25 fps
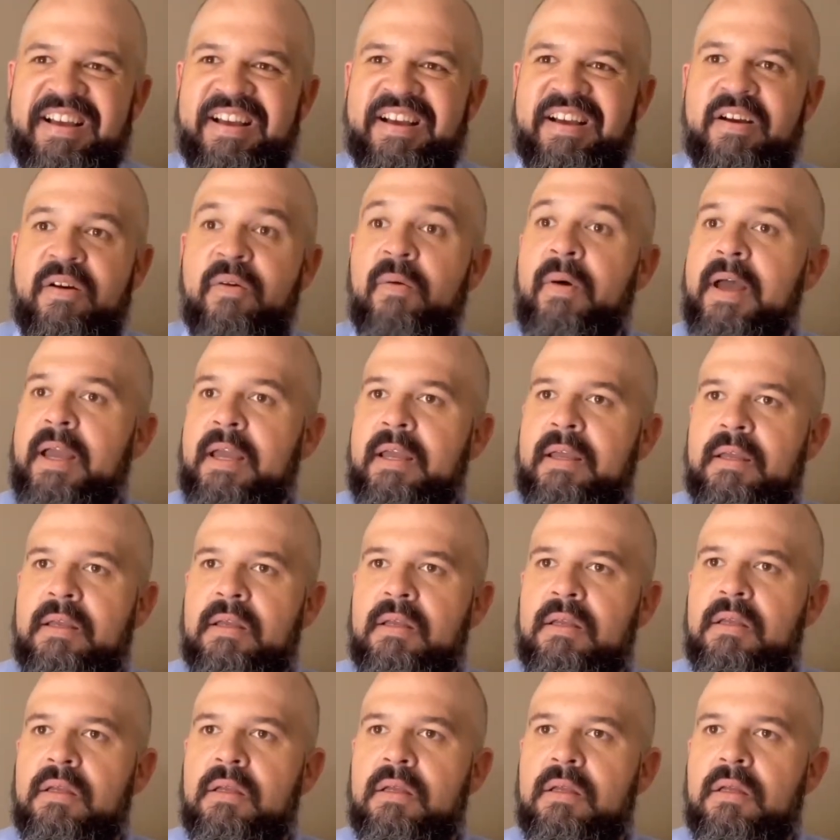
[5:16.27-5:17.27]
Wait,
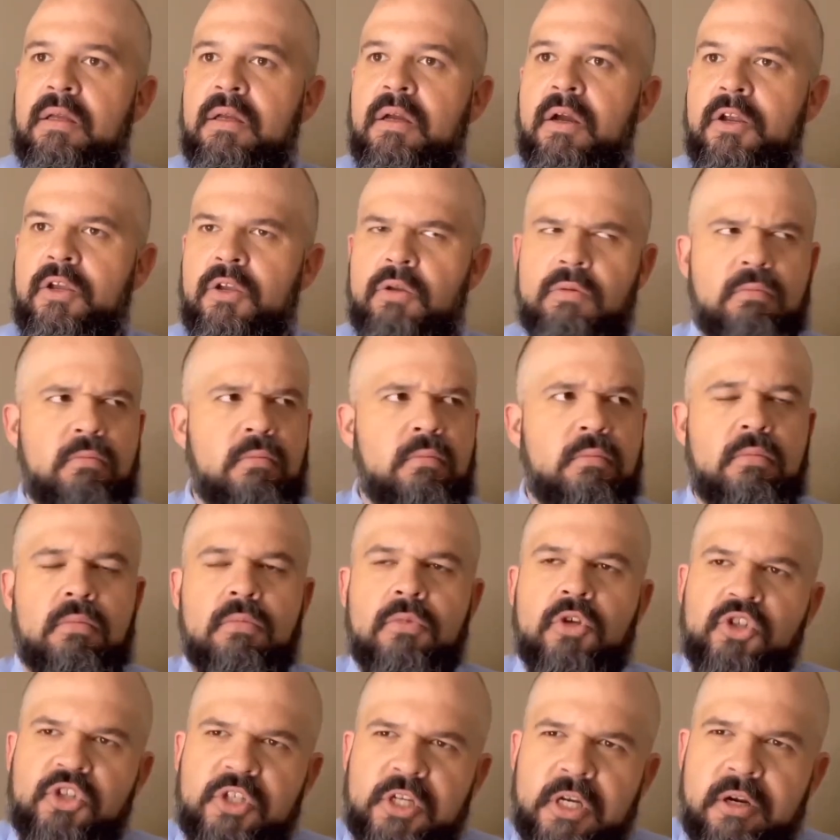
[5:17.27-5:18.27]
you, you're
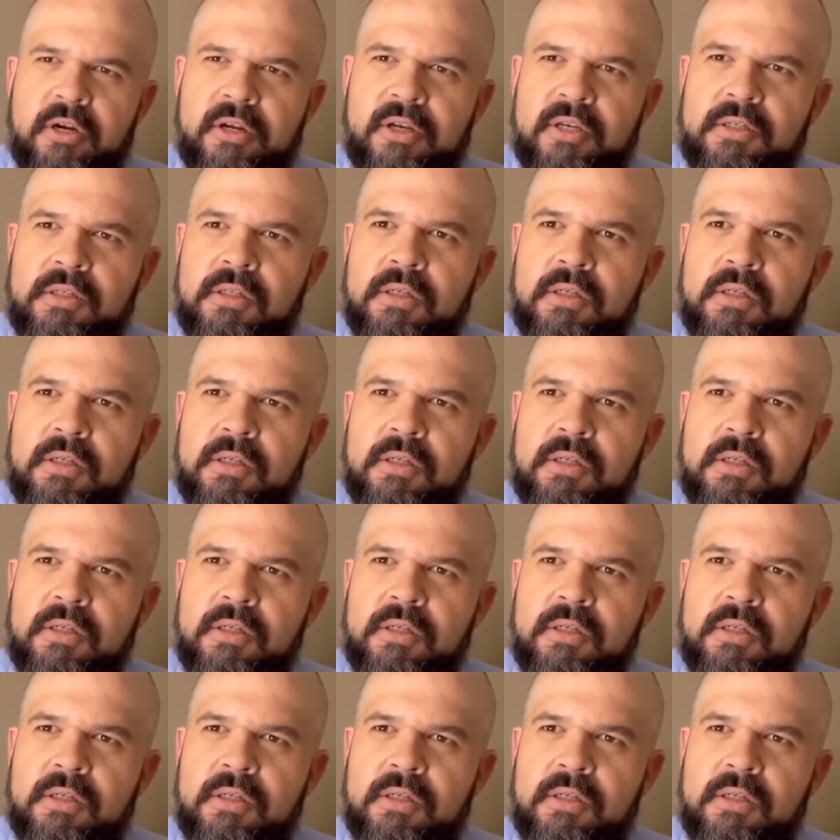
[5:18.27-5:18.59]
serious?